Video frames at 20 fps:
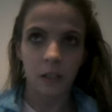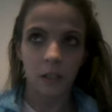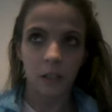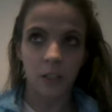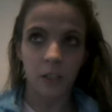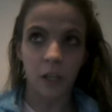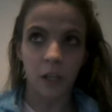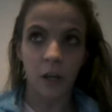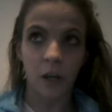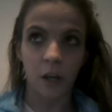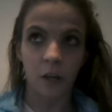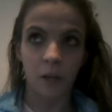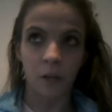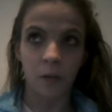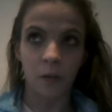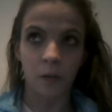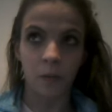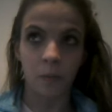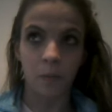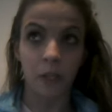
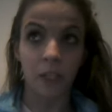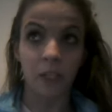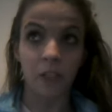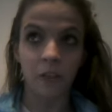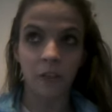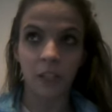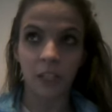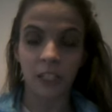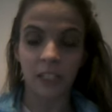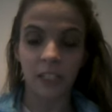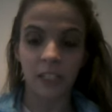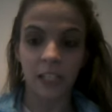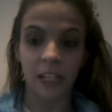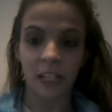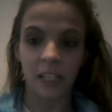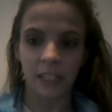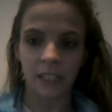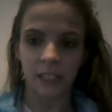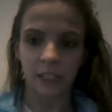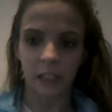So my new clean
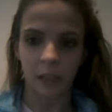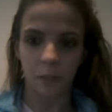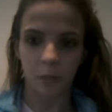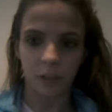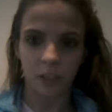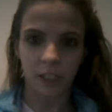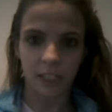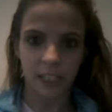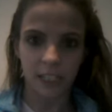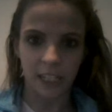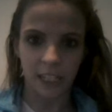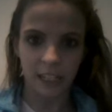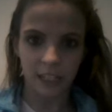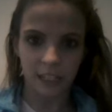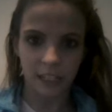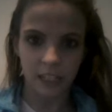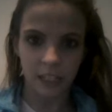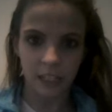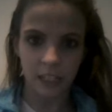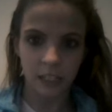date is April the 6th
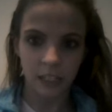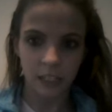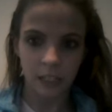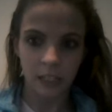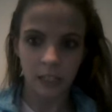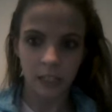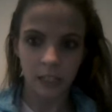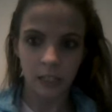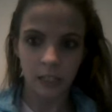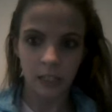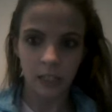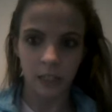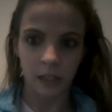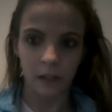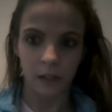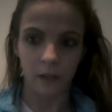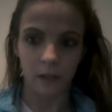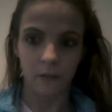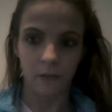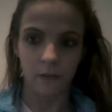
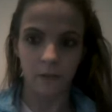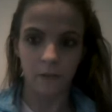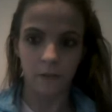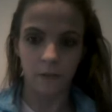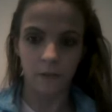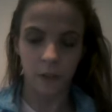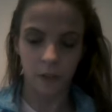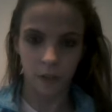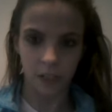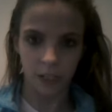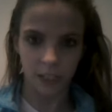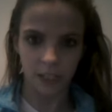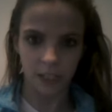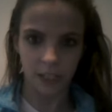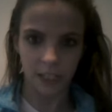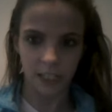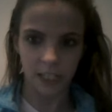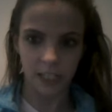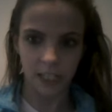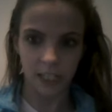of
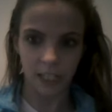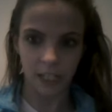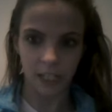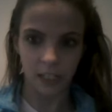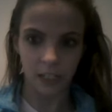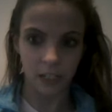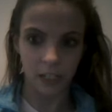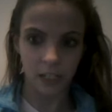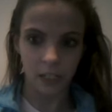2016.